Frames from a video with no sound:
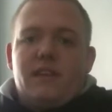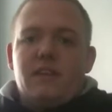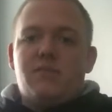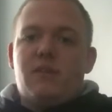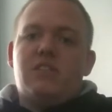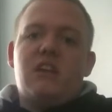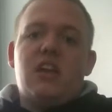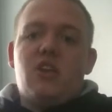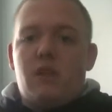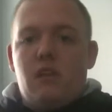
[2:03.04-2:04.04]
this, but I'll tell
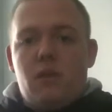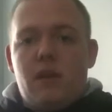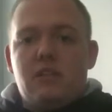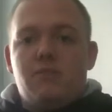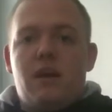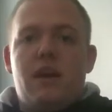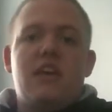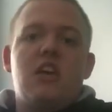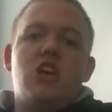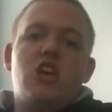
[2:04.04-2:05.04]
you anyways, but
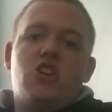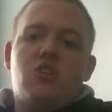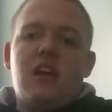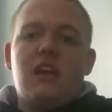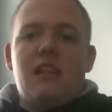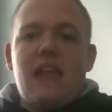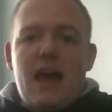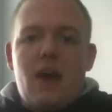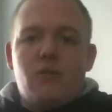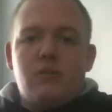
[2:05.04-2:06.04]
you're not
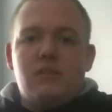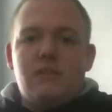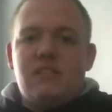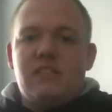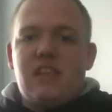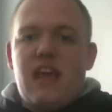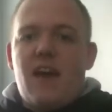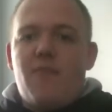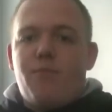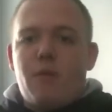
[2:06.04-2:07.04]
allowed to
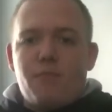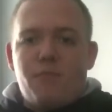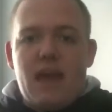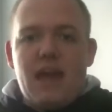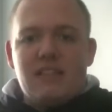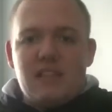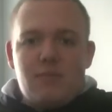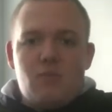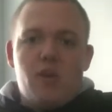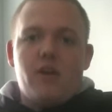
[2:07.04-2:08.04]
have bumper pads
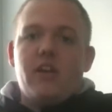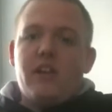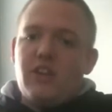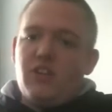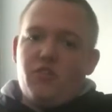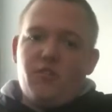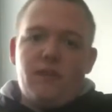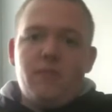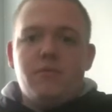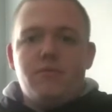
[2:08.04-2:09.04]
anymore in your
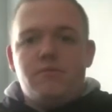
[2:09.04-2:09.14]
crib,